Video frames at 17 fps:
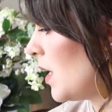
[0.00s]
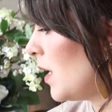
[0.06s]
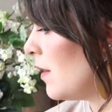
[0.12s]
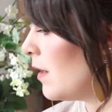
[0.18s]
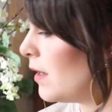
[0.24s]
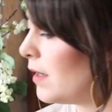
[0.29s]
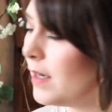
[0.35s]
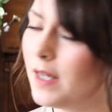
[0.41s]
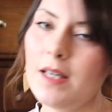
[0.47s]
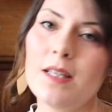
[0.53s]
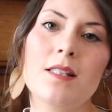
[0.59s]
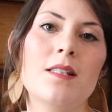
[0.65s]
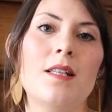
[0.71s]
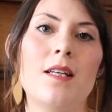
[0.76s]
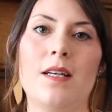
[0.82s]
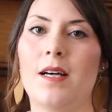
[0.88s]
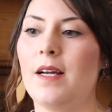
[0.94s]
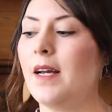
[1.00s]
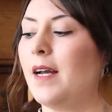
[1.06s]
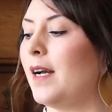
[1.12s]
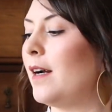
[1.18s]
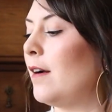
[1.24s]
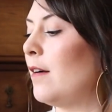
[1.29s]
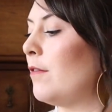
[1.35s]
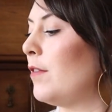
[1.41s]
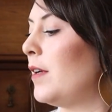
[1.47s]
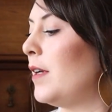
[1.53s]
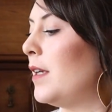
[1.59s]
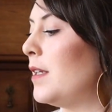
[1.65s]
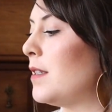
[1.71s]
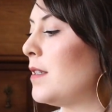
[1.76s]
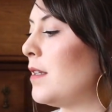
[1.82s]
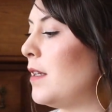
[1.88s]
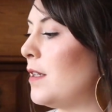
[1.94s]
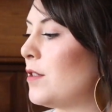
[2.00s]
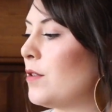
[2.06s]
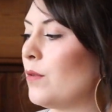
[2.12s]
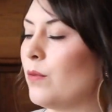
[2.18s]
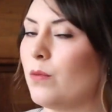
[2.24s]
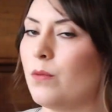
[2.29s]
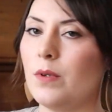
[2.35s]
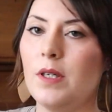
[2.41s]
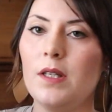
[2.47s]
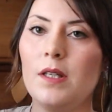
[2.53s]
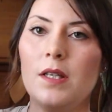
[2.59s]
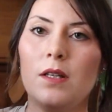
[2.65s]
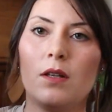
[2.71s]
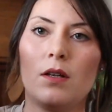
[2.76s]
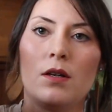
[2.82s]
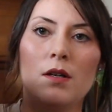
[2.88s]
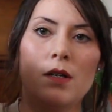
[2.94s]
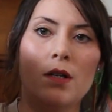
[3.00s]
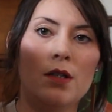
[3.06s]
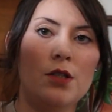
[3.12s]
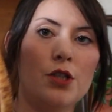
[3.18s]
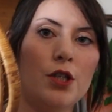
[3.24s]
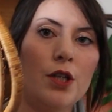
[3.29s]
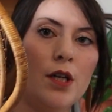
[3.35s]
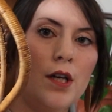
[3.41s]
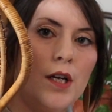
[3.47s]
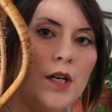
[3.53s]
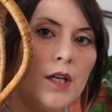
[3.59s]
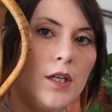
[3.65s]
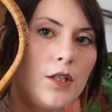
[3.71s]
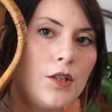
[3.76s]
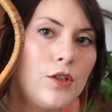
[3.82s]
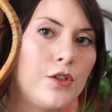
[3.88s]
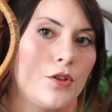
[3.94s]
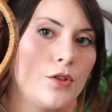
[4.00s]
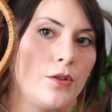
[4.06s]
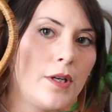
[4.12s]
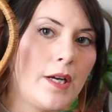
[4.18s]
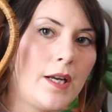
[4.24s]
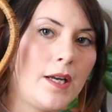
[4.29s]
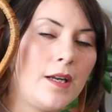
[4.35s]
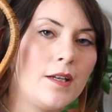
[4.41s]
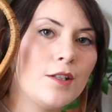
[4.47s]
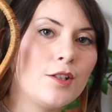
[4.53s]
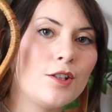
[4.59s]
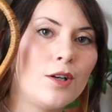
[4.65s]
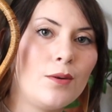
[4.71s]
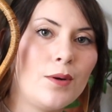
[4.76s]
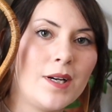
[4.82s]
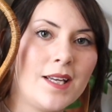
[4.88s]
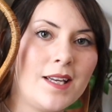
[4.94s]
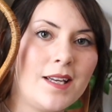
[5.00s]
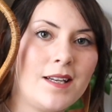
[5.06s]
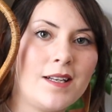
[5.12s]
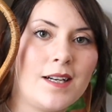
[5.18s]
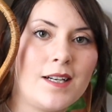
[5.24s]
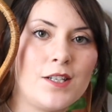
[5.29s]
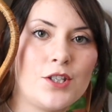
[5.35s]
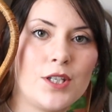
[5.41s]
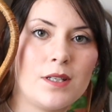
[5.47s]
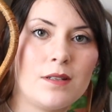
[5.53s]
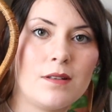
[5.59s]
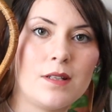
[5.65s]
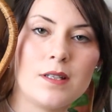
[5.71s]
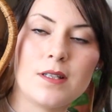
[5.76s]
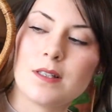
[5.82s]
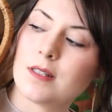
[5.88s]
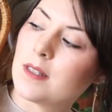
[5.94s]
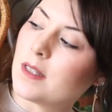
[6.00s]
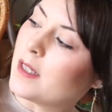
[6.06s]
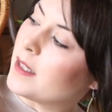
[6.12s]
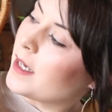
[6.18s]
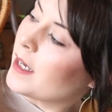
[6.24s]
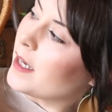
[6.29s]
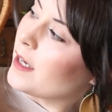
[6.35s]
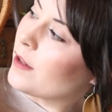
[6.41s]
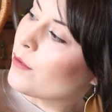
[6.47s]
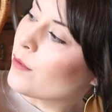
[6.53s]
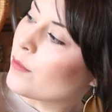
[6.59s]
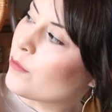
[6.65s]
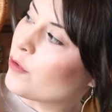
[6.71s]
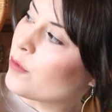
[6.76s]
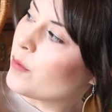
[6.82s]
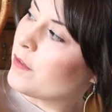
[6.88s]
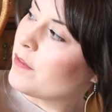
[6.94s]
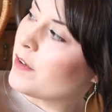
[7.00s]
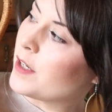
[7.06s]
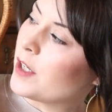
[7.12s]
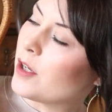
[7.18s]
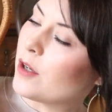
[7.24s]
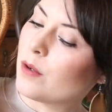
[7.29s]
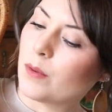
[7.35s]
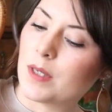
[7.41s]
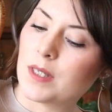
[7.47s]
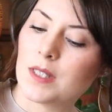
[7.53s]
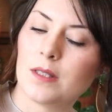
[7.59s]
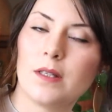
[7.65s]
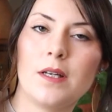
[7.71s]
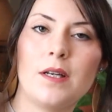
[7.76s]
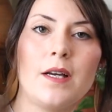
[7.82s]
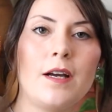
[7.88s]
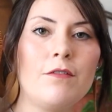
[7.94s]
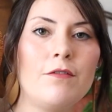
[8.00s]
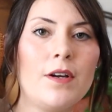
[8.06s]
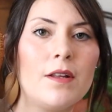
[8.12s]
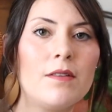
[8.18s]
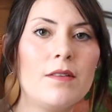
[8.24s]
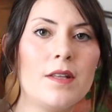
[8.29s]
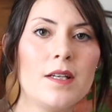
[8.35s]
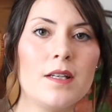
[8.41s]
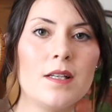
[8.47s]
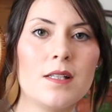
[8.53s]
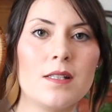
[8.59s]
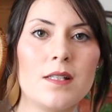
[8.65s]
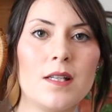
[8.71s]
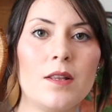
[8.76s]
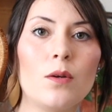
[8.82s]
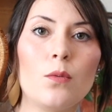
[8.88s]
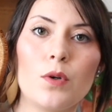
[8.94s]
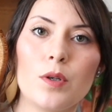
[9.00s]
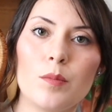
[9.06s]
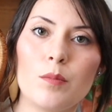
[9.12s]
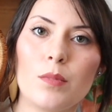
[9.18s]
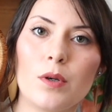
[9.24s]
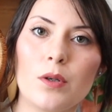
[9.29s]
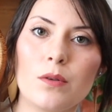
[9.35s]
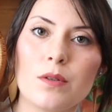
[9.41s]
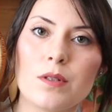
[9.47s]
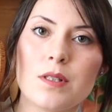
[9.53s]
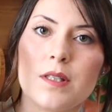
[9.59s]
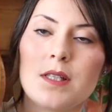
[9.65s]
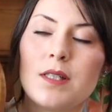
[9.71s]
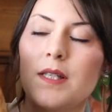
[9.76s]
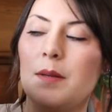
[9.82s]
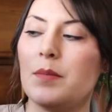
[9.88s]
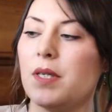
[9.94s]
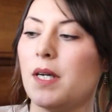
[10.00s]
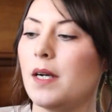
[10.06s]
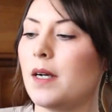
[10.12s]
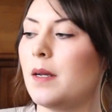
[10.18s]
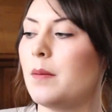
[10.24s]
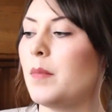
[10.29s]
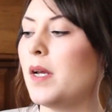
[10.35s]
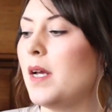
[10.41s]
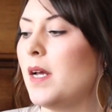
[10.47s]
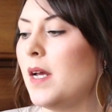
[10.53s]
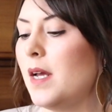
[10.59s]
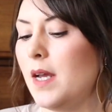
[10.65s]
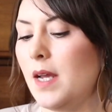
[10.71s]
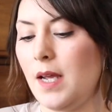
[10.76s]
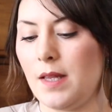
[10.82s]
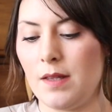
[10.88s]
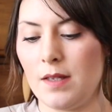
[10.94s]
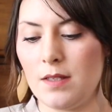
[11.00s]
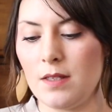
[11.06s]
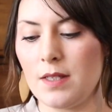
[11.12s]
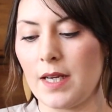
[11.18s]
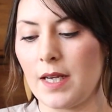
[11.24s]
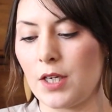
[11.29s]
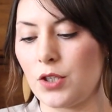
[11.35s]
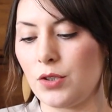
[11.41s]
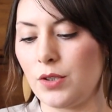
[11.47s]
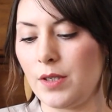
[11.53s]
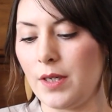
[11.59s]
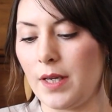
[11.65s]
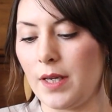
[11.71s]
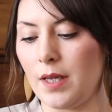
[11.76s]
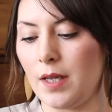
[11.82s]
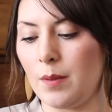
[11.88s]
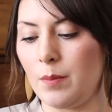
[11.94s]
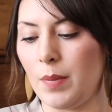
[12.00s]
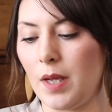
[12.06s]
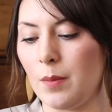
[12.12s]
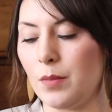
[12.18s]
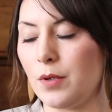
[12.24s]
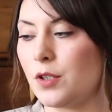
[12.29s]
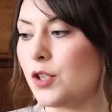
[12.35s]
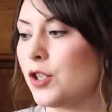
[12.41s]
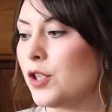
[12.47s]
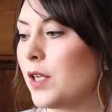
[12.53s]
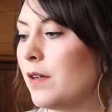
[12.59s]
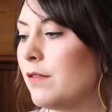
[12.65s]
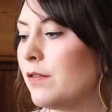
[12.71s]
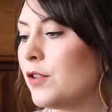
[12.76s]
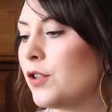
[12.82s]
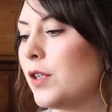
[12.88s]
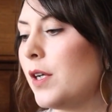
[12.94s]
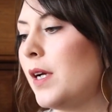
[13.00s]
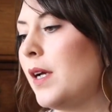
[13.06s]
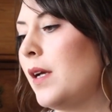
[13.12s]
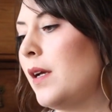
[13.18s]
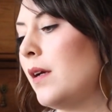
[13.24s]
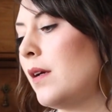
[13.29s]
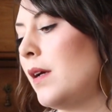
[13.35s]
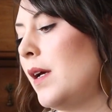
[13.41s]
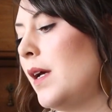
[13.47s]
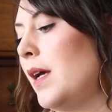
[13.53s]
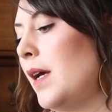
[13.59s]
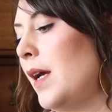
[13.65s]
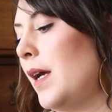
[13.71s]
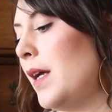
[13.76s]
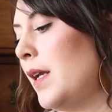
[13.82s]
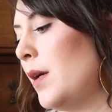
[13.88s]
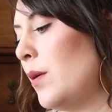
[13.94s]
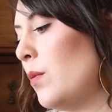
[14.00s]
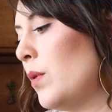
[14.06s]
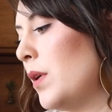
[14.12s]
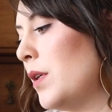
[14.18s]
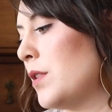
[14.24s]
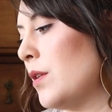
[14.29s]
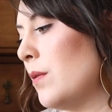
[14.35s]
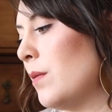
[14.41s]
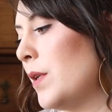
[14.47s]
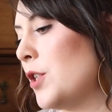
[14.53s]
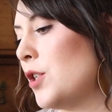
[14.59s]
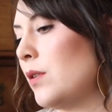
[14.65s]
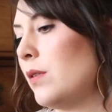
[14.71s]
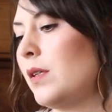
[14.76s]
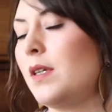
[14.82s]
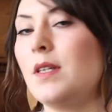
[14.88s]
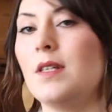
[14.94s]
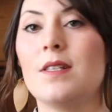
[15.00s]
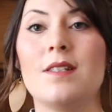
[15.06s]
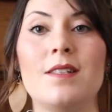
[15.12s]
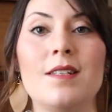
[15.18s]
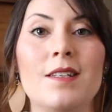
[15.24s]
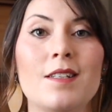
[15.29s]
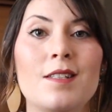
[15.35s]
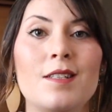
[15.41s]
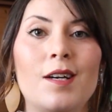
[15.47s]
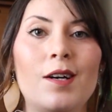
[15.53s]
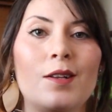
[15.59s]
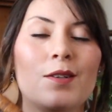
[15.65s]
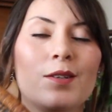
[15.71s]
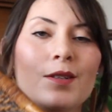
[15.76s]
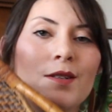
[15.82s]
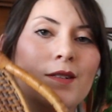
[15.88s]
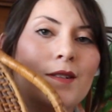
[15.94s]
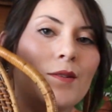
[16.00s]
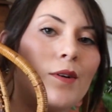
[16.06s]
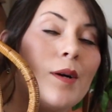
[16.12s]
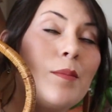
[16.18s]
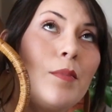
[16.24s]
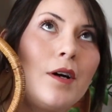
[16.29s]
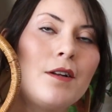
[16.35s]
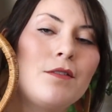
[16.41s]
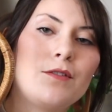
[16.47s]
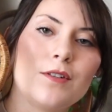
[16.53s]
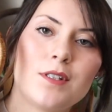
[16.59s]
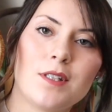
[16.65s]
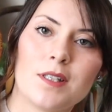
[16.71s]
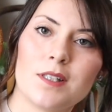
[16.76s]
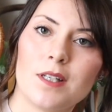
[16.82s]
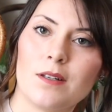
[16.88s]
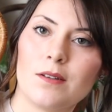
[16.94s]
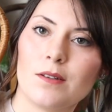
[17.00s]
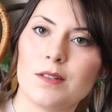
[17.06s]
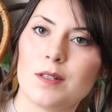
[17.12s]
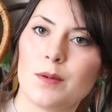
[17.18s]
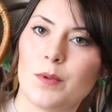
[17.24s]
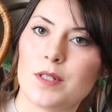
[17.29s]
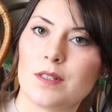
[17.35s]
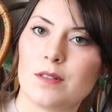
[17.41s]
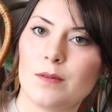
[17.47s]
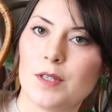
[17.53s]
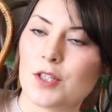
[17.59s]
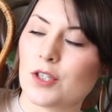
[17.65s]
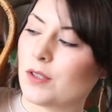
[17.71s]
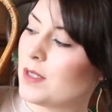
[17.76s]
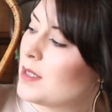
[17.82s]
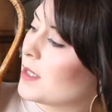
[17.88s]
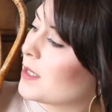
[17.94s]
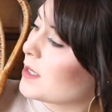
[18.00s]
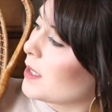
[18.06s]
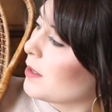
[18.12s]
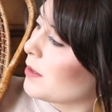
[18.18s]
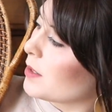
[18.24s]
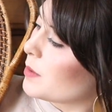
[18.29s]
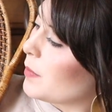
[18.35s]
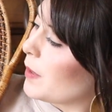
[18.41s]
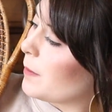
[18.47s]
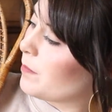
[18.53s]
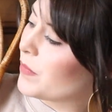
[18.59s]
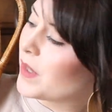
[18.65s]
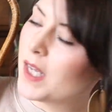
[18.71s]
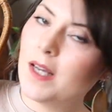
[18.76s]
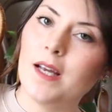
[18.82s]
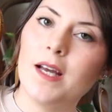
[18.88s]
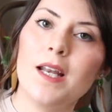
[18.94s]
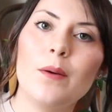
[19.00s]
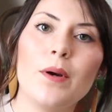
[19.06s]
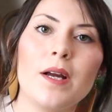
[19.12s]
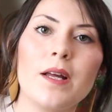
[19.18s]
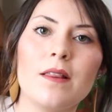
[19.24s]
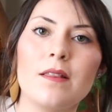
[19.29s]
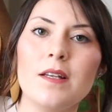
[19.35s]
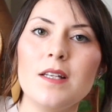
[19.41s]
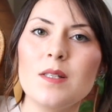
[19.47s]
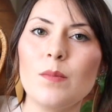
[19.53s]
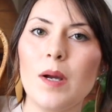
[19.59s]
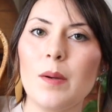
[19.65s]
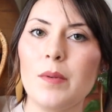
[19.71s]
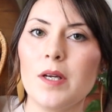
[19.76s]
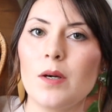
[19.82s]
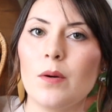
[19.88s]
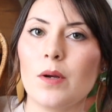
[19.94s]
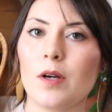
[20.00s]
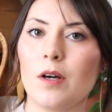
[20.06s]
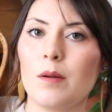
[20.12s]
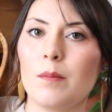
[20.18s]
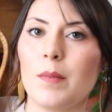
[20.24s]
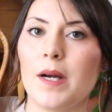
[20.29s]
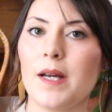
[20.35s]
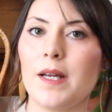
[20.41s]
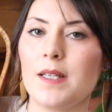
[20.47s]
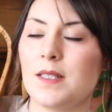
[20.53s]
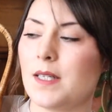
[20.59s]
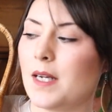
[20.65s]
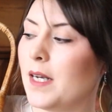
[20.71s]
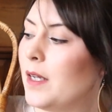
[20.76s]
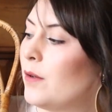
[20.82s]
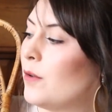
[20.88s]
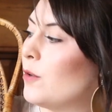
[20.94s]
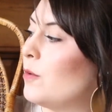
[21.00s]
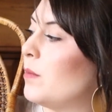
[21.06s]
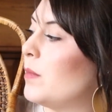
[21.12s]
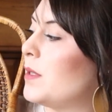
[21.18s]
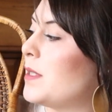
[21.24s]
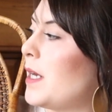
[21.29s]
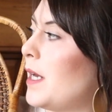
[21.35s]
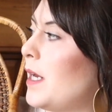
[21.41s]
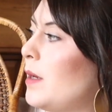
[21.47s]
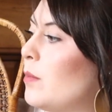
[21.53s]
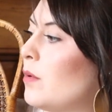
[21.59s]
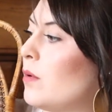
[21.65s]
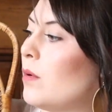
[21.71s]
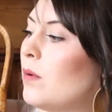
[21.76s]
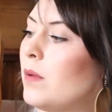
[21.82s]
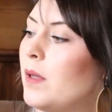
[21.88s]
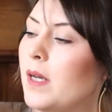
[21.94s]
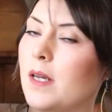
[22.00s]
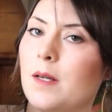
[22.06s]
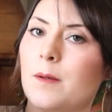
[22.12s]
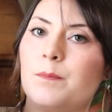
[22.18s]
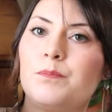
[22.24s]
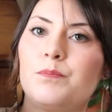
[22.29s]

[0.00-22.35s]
The next thing I have is this really large tray. So again, I shared this in a Thrift With Me video recently. I found this in the wooden bowls at the same time, and this is actually a Pampered Chef tray, and it was originally $6, or I bought it for $6. It wasn't originally $6, but anyway, this might be going on my dining room table, like